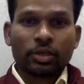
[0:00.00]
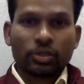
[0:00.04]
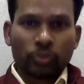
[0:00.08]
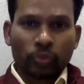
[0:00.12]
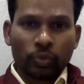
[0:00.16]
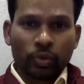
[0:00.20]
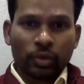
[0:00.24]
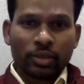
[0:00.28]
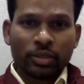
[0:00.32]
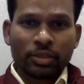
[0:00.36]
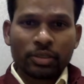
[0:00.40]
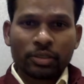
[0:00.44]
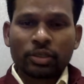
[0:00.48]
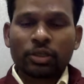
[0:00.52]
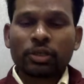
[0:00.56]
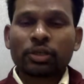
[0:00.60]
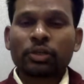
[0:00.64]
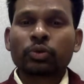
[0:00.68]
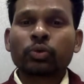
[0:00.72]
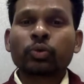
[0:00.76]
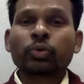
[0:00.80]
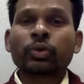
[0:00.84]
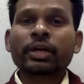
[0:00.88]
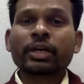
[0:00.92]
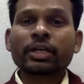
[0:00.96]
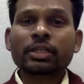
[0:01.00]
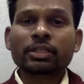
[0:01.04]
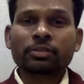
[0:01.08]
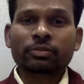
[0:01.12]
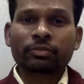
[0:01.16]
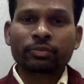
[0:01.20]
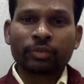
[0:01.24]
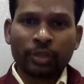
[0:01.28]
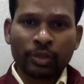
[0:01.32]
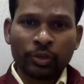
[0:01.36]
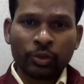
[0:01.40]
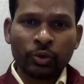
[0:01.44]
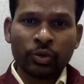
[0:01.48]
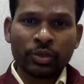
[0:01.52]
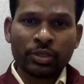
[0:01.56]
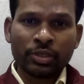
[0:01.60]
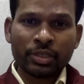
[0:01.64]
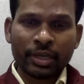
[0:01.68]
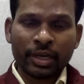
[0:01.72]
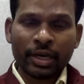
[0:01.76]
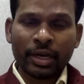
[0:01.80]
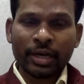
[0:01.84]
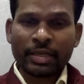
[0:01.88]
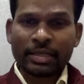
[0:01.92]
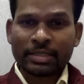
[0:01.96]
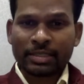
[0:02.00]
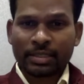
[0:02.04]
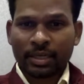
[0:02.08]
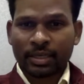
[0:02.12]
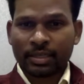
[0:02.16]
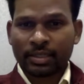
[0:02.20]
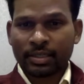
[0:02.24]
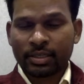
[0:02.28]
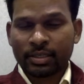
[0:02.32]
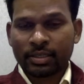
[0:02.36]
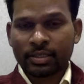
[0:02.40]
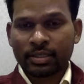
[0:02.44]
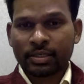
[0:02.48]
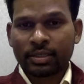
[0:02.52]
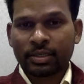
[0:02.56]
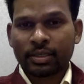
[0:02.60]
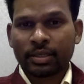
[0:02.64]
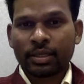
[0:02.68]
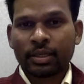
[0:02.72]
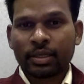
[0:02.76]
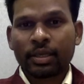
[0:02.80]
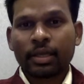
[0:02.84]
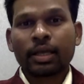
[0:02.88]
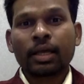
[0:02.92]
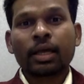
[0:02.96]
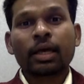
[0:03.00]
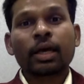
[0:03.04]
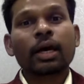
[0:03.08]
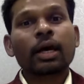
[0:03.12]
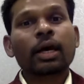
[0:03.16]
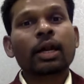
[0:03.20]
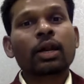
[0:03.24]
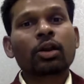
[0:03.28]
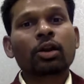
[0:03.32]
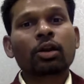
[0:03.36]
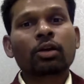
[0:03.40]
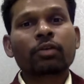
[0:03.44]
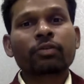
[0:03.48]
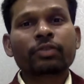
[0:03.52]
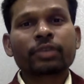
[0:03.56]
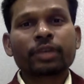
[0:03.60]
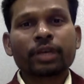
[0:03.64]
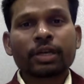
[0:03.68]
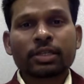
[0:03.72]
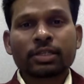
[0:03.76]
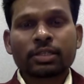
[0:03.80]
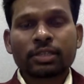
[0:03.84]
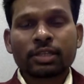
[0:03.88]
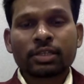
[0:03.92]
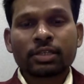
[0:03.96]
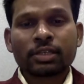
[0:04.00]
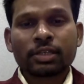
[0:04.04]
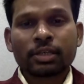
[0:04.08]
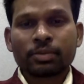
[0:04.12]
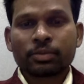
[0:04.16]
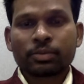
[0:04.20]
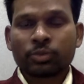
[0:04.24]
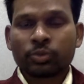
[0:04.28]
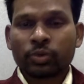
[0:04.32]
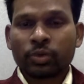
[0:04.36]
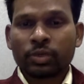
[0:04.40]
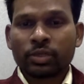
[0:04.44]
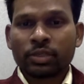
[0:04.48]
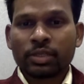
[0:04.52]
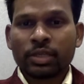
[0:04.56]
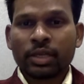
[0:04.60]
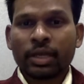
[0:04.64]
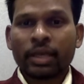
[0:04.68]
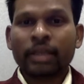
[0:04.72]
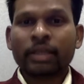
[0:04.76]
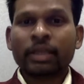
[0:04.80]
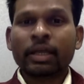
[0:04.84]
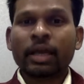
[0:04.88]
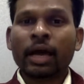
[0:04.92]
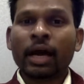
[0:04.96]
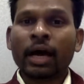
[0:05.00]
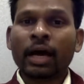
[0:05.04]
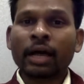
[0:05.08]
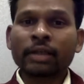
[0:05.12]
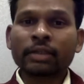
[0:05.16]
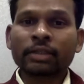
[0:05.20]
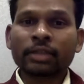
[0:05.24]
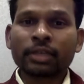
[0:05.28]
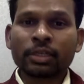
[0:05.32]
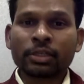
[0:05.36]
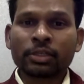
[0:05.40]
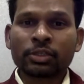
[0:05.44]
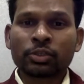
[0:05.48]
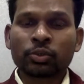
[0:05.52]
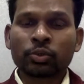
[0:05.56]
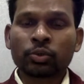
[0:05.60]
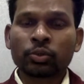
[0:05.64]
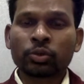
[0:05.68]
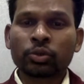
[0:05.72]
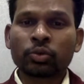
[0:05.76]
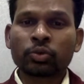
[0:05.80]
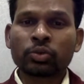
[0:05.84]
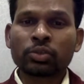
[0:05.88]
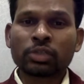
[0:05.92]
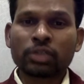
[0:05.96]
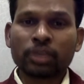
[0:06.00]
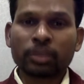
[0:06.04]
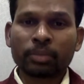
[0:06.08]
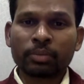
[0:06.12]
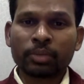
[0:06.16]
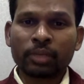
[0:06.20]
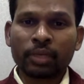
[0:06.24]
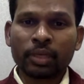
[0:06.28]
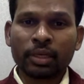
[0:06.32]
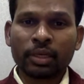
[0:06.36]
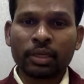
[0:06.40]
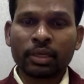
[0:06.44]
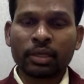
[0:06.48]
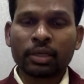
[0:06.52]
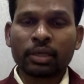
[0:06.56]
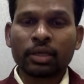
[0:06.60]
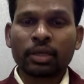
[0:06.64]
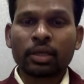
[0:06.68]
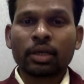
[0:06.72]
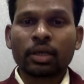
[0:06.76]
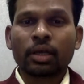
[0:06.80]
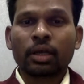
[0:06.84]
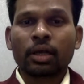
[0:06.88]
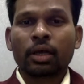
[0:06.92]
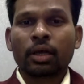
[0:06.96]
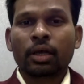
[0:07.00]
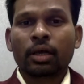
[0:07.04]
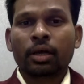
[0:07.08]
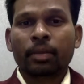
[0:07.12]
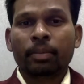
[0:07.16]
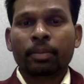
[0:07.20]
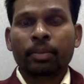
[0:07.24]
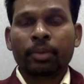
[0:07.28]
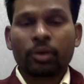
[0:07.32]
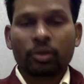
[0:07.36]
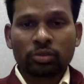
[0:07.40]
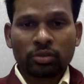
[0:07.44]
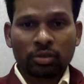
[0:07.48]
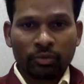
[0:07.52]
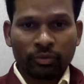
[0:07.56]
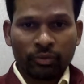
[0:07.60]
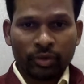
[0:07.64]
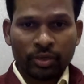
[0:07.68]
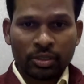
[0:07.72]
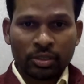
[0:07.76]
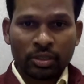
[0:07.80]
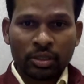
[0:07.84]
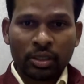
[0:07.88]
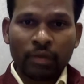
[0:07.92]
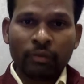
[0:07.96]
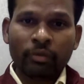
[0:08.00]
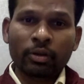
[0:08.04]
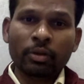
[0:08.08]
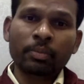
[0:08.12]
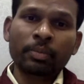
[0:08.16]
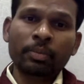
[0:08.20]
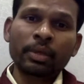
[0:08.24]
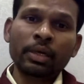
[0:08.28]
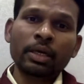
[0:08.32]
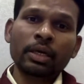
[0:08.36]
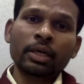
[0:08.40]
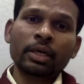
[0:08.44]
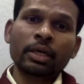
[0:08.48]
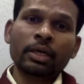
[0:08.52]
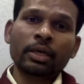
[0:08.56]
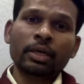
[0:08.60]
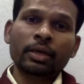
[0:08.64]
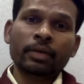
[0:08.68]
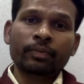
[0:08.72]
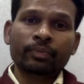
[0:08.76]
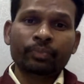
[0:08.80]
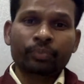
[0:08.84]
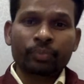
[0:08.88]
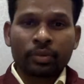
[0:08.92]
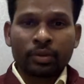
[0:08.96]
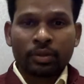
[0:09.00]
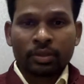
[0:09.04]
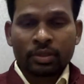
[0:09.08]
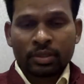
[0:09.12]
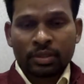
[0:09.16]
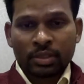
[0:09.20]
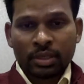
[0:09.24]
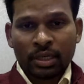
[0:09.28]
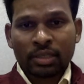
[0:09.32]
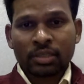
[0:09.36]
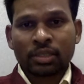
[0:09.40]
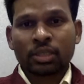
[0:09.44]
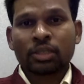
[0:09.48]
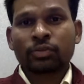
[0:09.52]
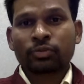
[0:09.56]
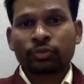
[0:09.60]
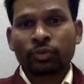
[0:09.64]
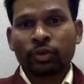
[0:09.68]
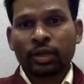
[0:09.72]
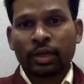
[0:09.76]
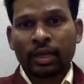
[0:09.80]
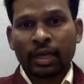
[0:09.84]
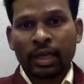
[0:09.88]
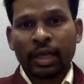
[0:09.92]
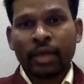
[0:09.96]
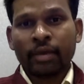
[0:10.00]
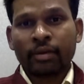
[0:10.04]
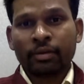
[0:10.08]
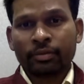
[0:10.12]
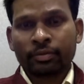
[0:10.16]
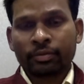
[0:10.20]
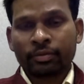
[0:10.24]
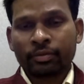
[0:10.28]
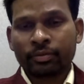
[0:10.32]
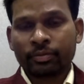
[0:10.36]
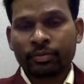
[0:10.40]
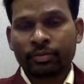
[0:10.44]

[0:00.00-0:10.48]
So guys, today's video is regarding success. A lot of youngsters comes to us and they ask us to give something because of which they will be successful in life.